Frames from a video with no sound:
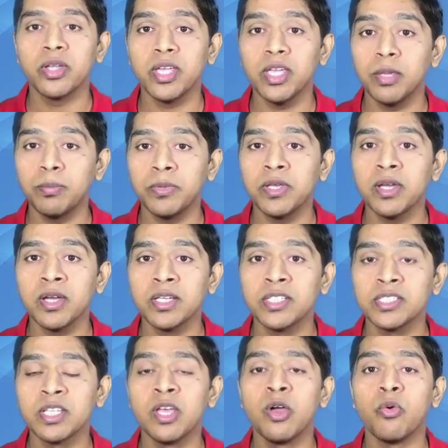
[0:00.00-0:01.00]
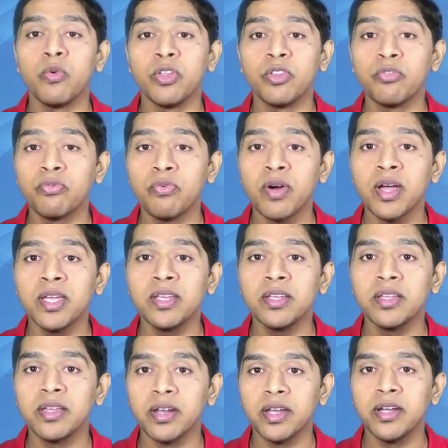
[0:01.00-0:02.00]
your APIs with
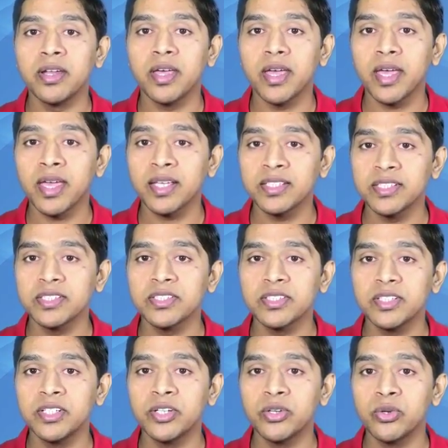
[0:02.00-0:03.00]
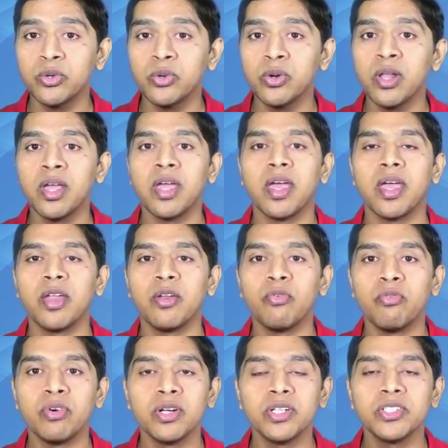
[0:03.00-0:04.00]
fine-grained access control
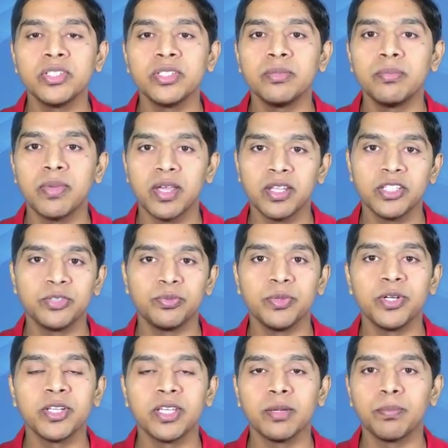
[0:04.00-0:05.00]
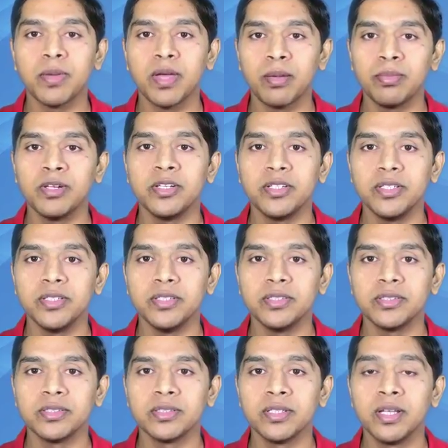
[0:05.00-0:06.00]
and version management
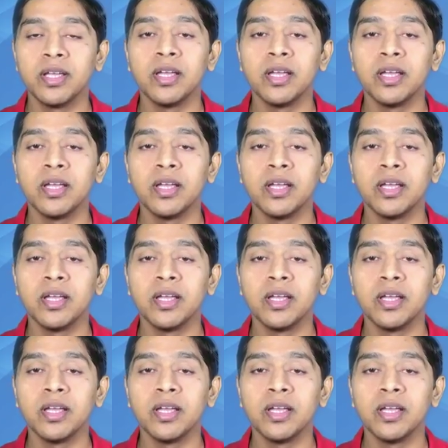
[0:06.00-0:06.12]
capabilities.